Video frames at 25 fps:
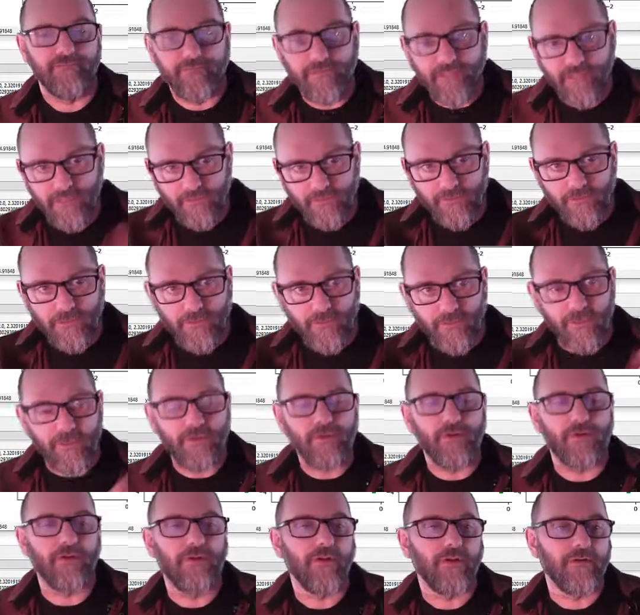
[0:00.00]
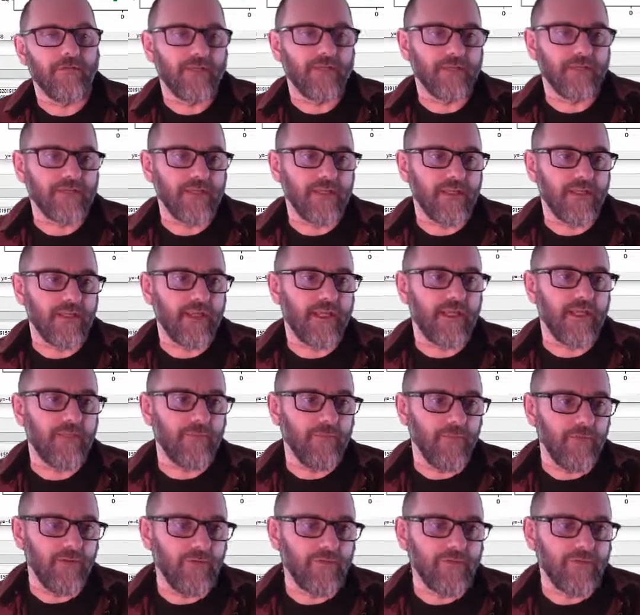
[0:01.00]
middle, quote unquote, of this thing, and
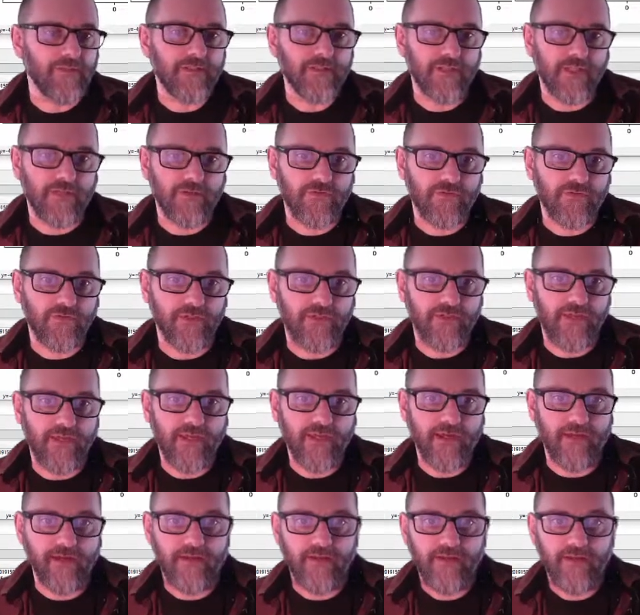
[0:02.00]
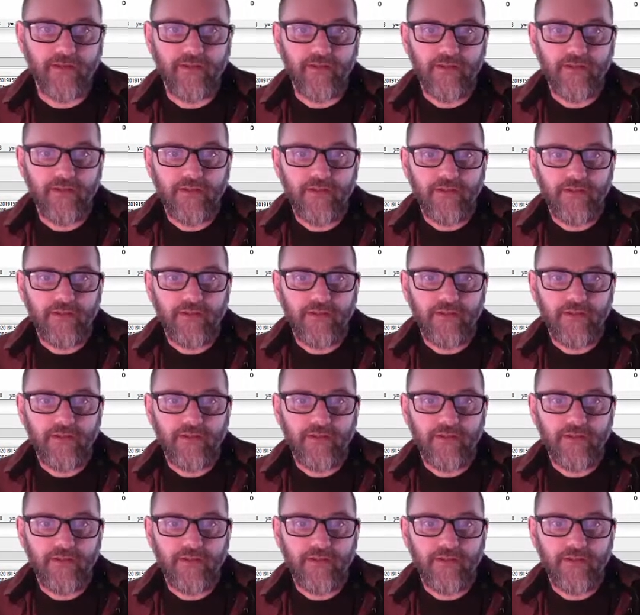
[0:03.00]
it moves the centroid there.